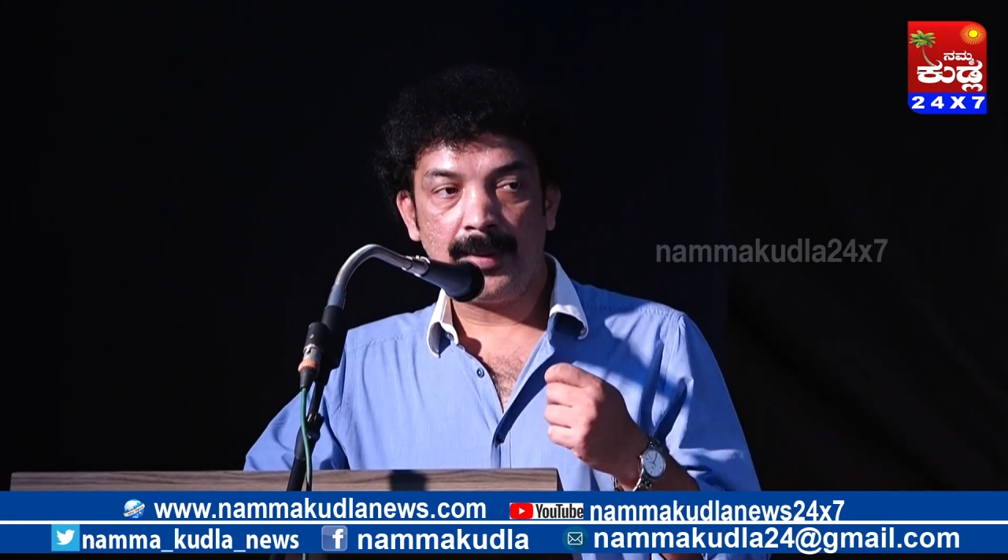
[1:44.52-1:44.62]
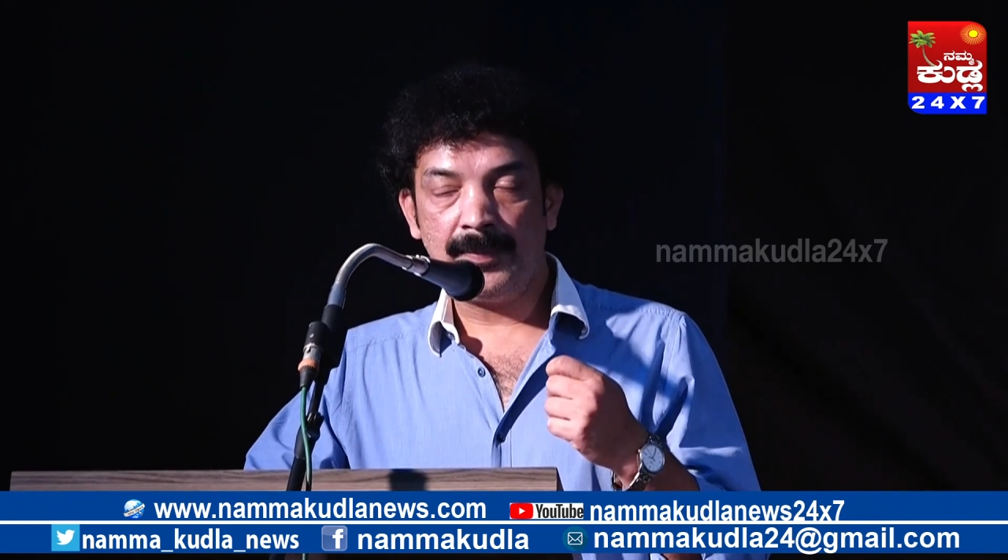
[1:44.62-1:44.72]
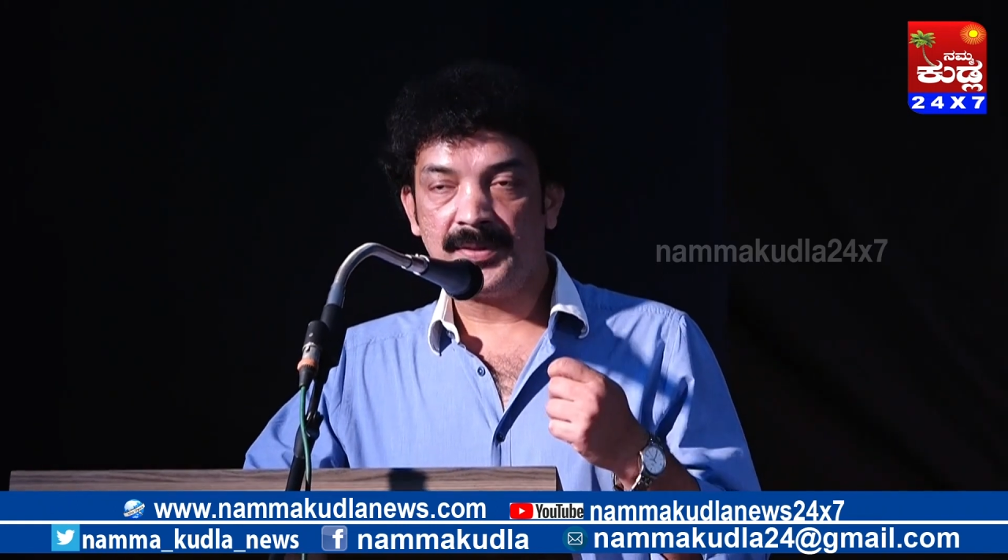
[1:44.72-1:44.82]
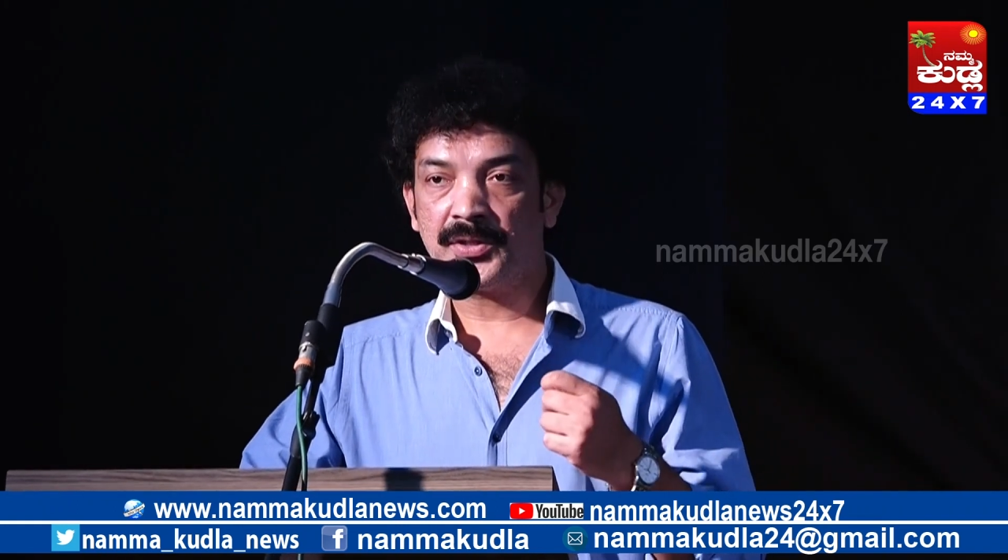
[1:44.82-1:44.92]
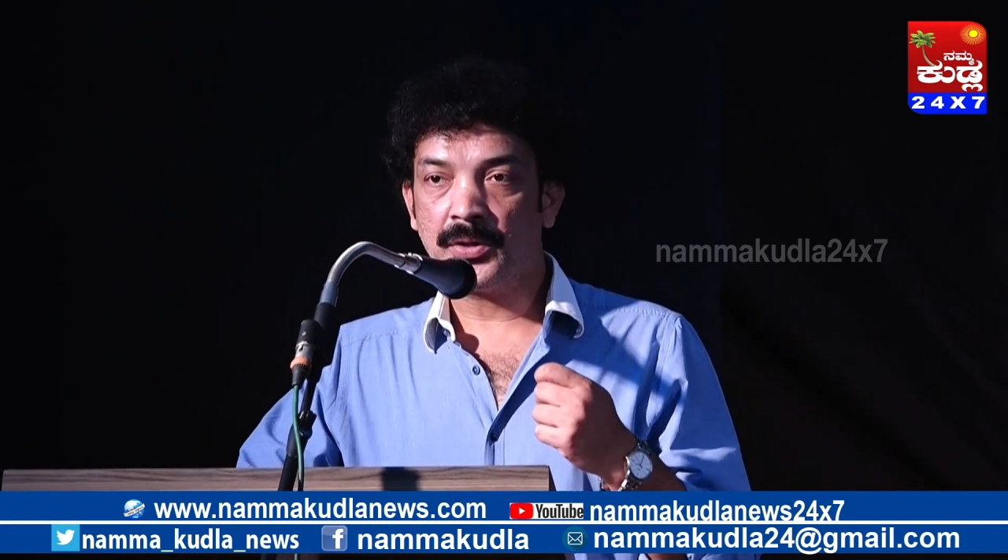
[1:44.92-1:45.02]

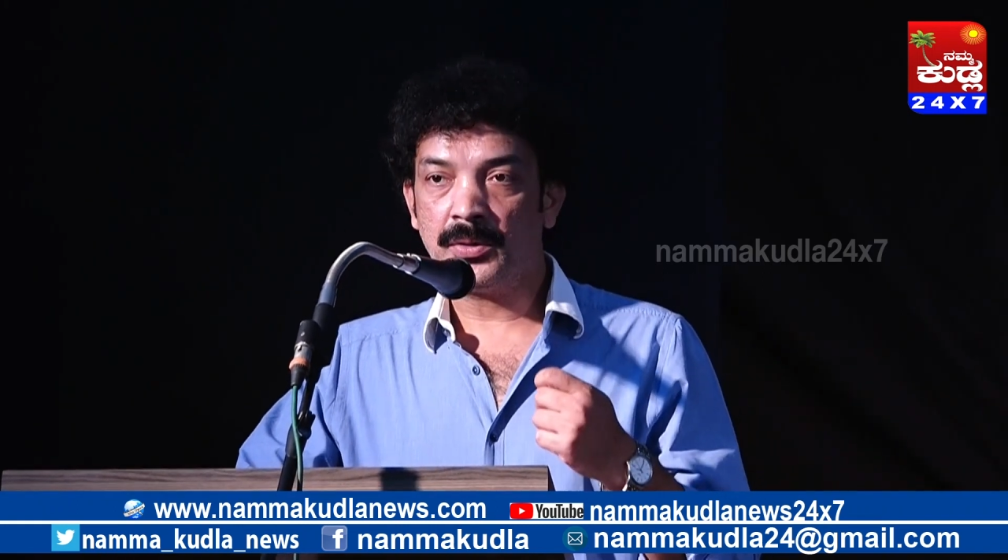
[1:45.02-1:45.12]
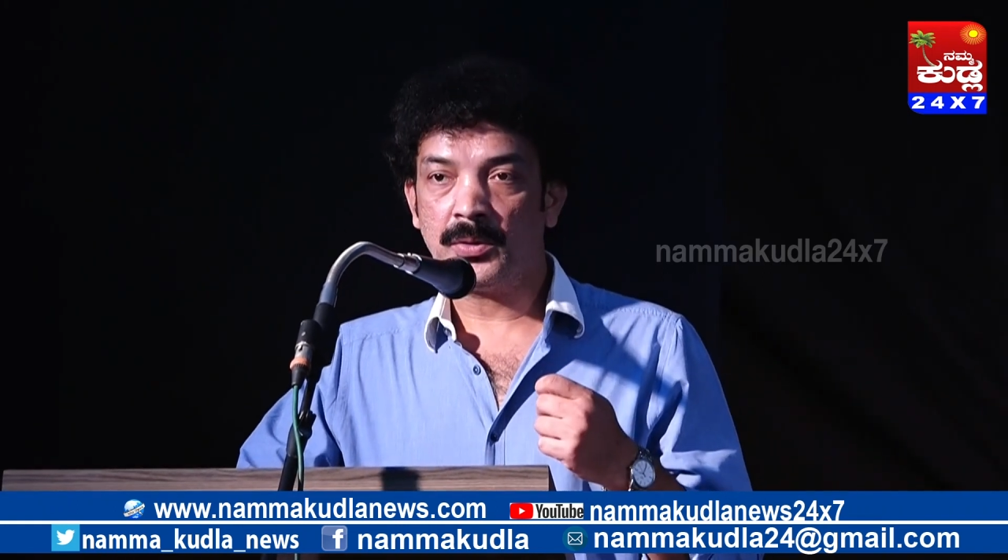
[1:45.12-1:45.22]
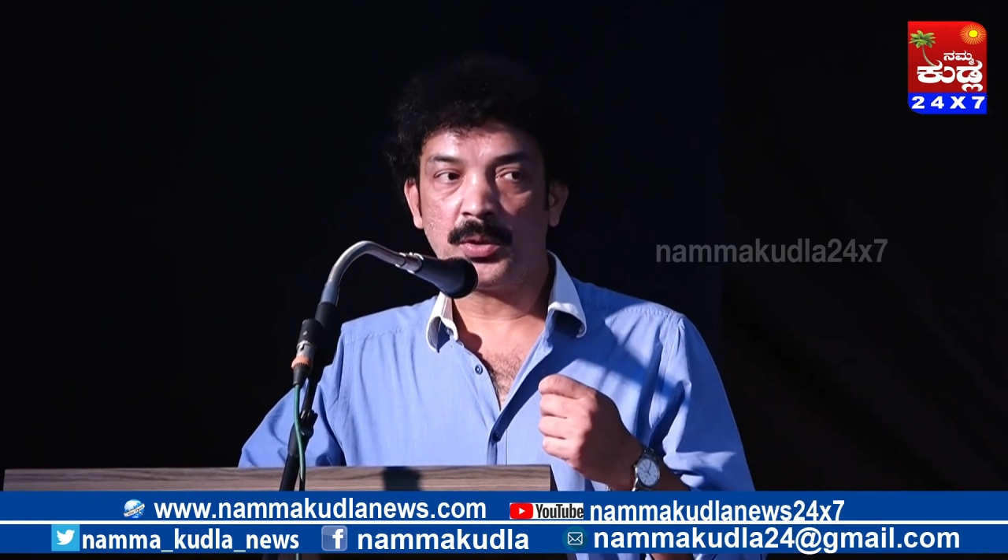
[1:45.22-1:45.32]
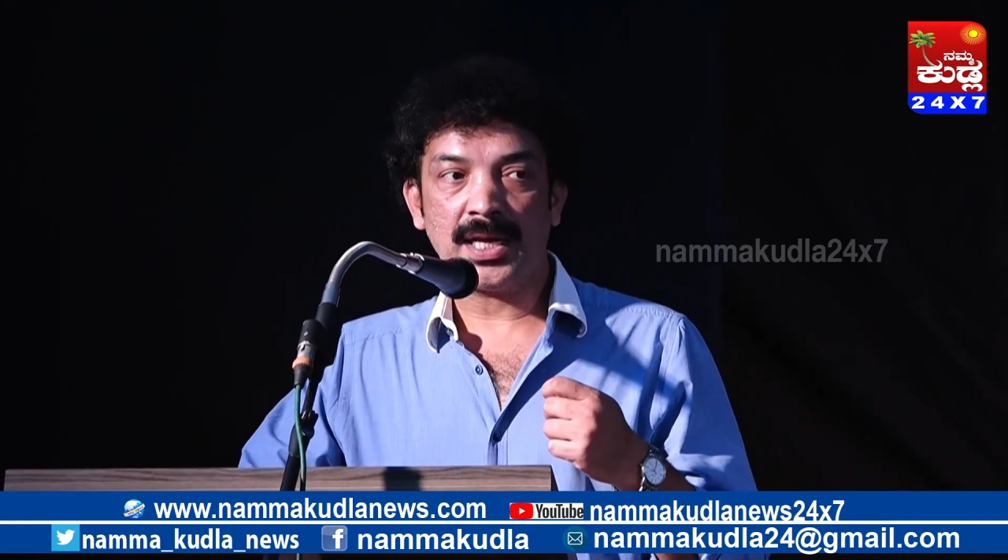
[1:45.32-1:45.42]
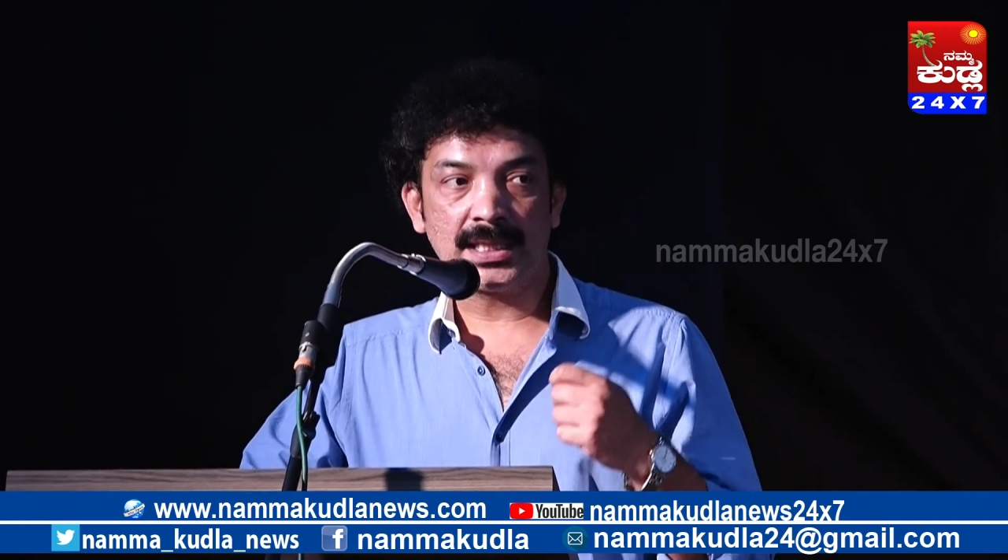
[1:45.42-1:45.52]
helps you
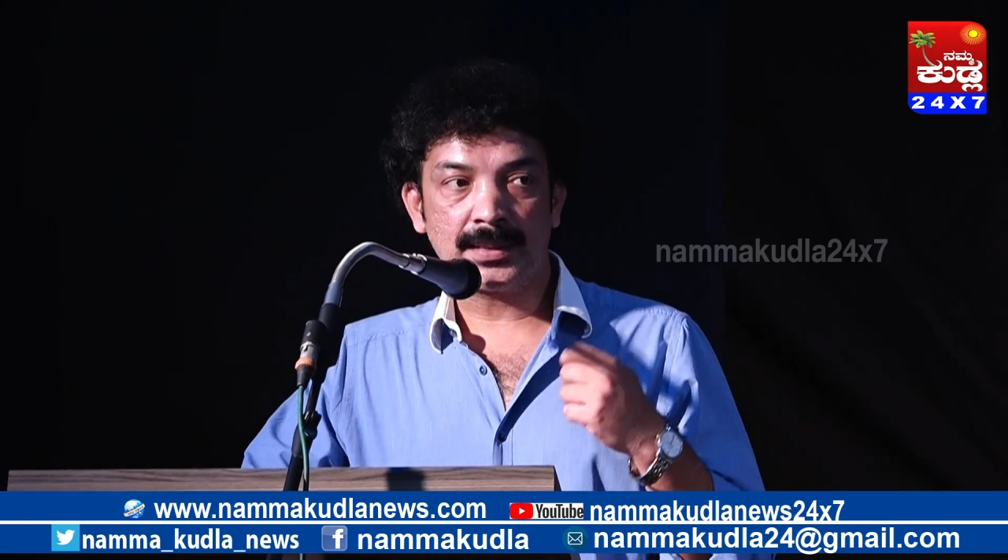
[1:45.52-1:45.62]
to